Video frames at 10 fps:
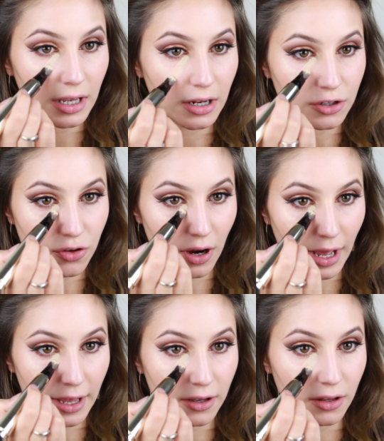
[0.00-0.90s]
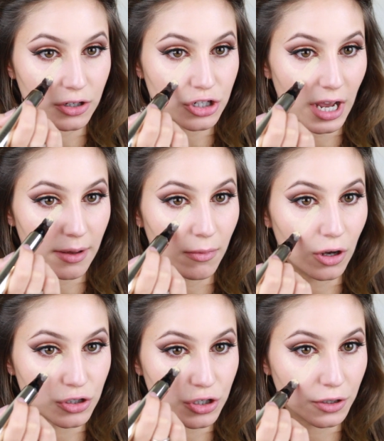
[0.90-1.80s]
in a triangular shape
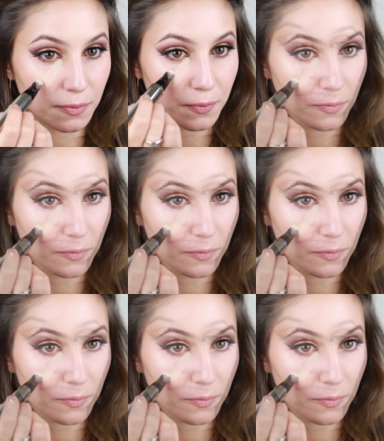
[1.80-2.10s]
motion.